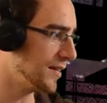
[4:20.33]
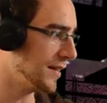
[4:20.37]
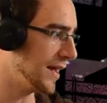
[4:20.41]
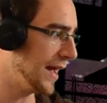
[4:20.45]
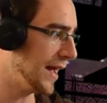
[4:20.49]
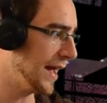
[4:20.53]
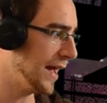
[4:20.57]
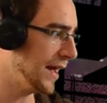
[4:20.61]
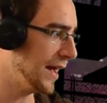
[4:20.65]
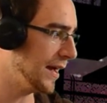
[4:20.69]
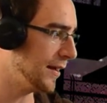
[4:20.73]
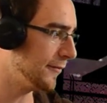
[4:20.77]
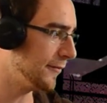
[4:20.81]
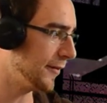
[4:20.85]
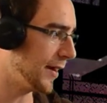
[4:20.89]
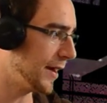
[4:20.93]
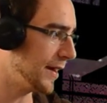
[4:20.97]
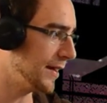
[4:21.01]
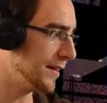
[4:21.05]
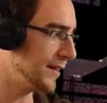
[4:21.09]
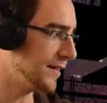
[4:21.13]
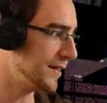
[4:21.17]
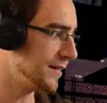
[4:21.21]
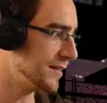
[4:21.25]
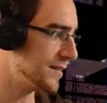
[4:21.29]
have
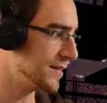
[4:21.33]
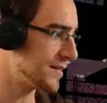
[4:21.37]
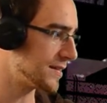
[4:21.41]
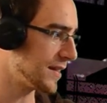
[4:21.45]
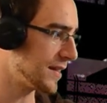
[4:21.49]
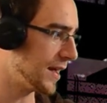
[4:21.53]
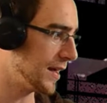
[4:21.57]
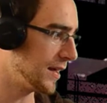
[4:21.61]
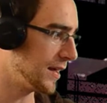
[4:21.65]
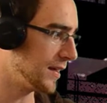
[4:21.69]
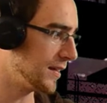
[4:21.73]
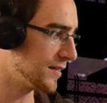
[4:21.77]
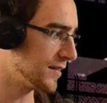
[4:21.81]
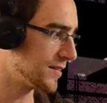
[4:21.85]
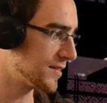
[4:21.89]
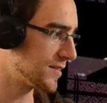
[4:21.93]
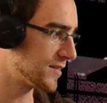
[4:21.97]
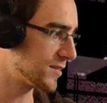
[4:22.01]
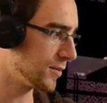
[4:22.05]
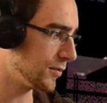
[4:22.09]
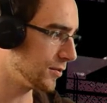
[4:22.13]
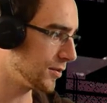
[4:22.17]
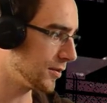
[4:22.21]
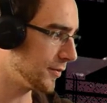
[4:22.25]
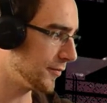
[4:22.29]
is
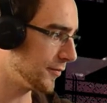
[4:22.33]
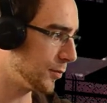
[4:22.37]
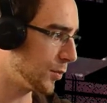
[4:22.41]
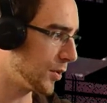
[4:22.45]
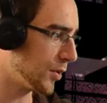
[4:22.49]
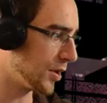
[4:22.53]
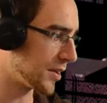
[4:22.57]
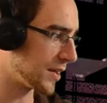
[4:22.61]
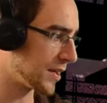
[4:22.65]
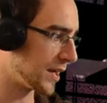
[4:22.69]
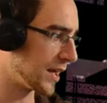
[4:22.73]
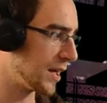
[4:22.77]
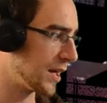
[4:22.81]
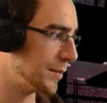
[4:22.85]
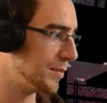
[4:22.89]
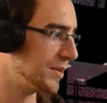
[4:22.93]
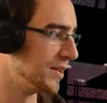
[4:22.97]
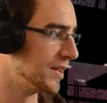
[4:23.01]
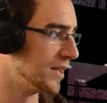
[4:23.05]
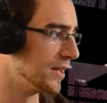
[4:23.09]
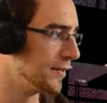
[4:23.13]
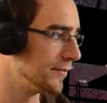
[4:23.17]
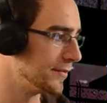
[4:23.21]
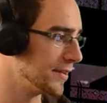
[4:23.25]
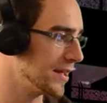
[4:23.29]
sort of working, I
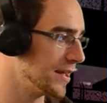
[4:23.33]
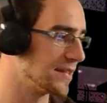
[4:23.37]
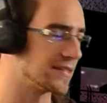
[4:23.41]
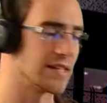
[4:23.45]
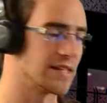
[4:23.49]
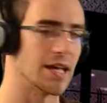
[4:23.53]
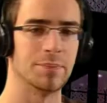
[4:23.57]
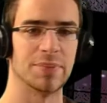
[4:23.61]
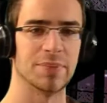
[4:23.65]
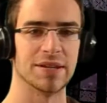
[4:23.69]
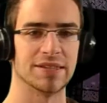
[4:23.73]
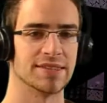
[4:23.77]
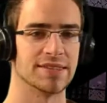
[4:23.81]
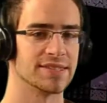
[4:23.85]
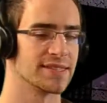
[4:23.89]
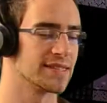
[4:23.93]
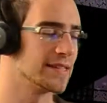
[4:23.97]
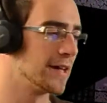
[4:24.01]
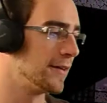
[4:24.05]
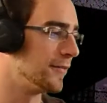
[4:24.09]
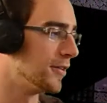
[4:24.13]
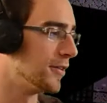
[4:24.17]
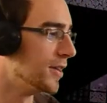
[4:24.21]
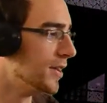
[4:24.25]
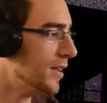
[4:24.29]
believe. Yes, I beat this
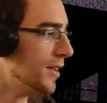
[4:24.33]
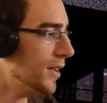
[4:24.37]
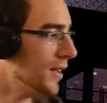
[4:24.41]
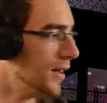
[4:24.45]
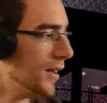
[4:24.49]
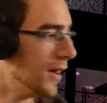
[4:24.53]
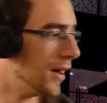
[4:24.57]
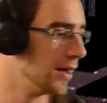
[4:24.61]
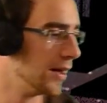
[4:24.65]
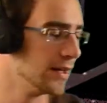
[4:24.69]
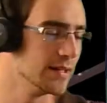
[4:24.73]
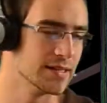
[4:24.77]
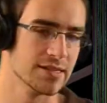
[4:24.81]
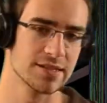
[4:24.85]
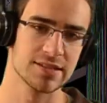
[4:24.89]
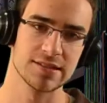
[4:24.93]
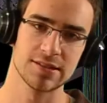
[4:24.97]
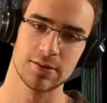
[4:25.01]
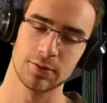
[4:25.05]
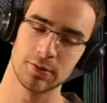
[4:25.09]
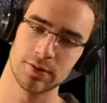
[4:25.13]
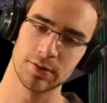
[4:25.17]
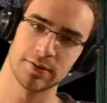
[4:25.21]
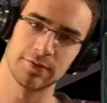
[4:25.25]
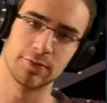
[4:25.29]
level. Is
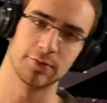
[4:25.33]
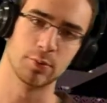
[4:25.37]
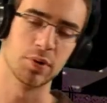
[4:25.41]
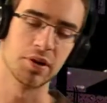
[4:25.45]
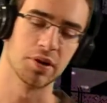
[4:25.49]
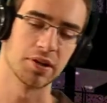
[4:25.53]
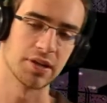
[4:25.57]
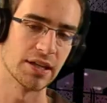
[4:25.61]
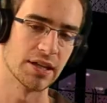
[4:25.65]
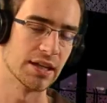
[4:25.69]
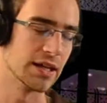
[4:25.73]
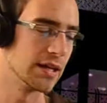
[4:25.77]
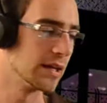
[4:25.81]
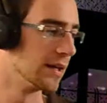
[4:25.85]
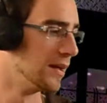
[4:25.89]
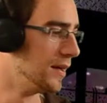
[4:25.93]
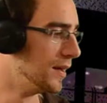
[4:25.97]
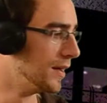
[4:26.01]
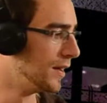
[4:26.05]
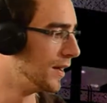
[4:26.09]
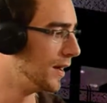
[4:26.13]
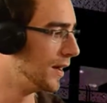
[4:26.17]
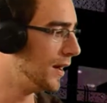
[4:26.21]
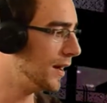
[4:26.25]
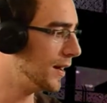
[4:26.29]
sort of working.
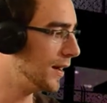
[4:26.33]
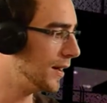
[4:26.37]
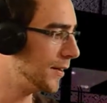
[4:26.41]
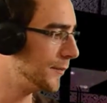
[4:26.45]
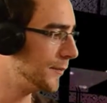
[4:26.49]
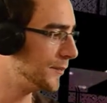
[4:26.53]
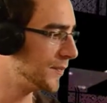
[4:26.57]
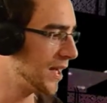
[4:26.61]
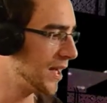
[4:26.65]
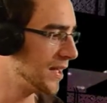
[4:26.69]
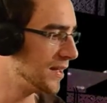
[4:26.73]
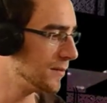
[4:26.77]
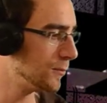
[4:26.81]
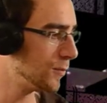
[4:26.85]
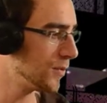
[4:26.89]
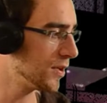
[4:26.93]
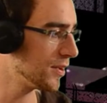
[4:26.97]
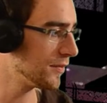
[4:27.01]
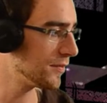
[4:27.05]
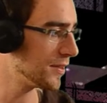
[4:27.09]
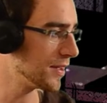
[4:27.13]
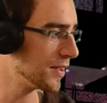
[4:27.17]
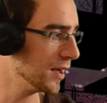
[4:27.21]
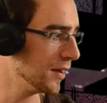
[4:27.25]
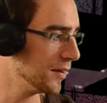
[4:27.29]
And one
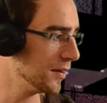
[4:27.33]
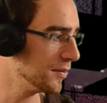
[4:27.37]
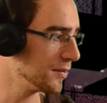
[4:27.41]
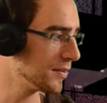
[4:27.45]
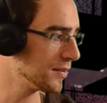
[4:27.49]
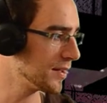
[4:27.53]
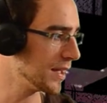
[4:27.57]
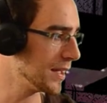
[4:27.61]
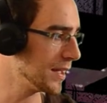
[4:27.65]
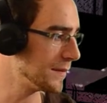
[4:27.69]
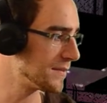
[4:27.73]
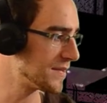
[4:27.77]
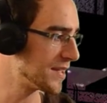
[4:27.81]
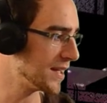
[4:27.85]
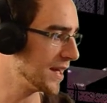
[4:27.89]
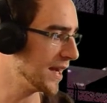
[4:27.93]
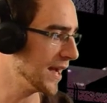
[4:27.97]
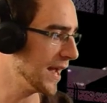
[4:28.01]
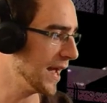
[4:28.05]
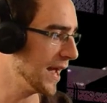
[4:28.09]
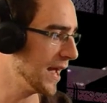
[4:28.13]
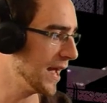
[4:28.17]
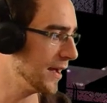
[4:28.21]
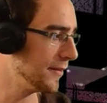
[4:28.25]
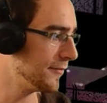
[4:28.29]
of the other games that I
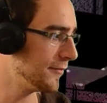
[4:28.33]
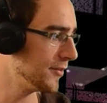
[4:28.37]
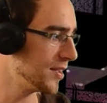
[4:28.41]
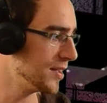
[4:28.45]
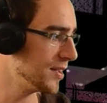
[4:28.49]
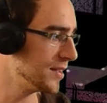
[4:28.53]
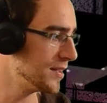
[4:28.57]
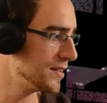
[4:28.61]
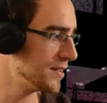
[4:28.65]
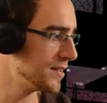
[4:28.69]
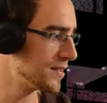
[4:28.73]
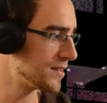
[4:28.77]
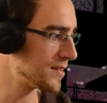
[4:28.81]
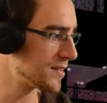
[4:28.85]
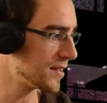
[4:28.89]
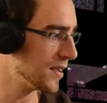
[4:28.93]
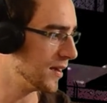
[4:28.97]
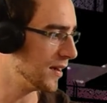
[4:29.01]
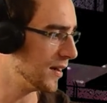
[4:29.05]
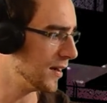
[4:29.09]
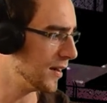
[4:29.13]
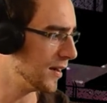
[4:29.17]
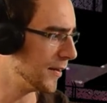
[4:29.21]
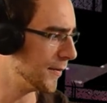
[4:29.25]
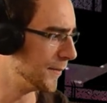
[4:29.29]
have is
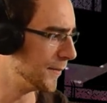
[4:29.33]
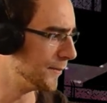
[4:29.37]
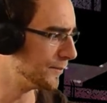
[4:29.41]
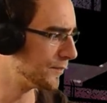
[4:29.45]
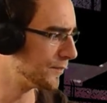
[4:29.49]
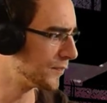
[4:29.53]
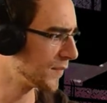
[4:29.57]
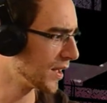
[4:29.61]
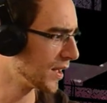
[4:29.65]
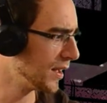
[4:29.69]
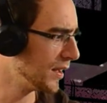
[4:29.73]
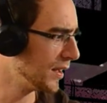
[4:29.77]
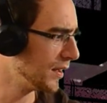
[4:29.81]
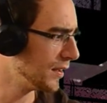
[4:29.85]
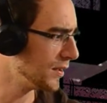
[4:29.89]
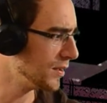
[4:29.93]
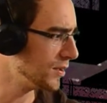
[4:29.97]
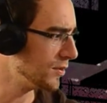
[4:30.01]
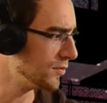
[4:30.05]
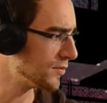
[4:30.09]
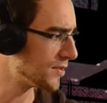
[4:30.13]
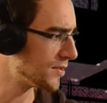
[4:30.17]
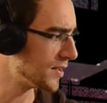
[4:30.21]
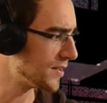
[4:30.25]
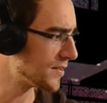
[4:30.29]

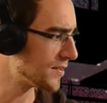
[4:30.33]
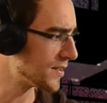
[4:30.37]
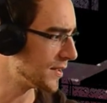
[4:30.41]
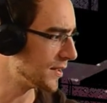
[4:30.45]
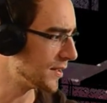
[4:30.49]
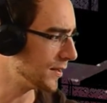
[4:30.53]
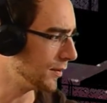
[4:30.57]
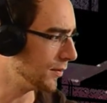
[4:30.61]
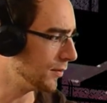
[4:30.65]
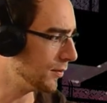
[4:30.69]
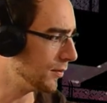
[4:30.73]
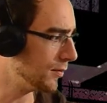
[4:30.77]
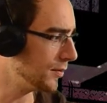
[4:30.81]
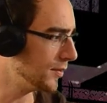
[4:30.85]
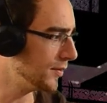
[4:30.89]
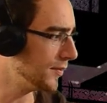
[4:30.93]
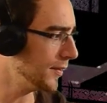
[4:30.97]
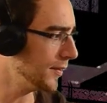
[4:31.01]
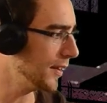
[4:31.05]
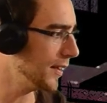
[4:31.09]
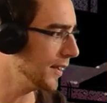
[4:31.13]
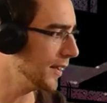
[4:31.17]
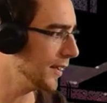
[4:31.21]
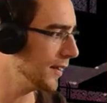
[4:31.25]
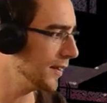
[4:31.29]
uses an old,
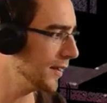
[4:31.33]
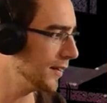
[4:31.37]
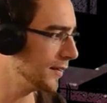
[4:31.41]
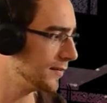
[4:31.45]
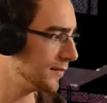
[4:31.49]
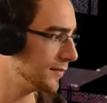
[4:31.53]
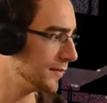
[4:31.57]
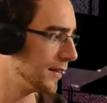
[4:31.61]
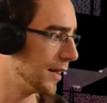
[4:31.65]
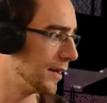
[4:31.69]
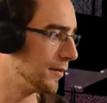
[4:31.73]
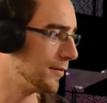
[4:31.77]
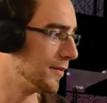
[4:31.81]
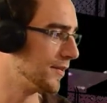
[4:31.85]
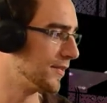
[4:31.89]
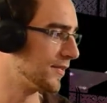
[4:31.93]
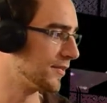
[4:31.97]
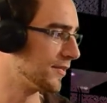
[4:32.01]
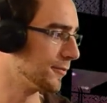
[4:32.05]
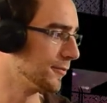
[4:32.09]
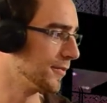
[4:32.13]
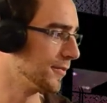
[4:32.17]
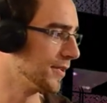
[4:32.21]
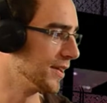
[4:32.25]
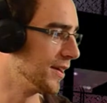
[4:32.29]
that
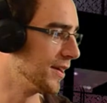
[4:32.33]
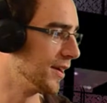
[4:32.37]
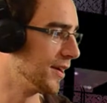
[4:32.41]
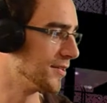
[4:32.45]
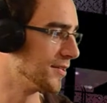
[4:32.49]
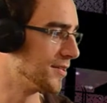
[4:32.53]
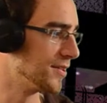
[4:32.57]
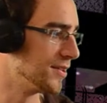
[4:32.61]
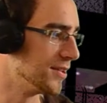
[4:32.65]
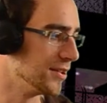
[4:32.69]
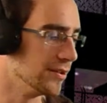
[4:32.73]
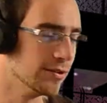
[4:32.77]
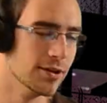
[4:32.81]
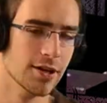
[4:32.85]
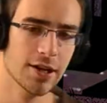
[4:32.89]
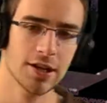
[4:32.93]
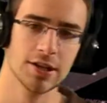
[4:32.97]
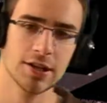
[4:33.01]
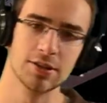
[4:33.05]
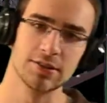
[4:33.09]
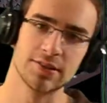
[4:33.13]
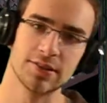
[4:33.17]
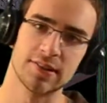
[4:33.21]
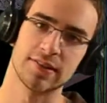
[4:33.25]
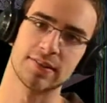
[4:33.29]
was really hard to do,
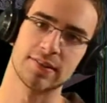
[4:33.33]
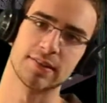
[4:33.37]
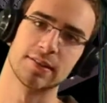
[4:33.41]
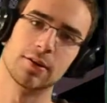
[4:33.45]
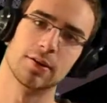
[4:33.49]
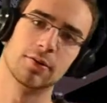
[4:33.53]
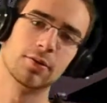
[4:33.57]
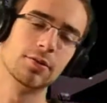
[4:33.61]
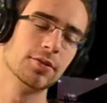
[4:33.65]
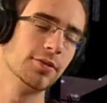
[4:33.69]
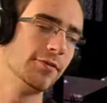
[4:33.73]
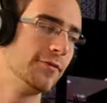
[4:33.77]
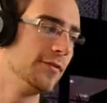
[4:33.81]
uses an old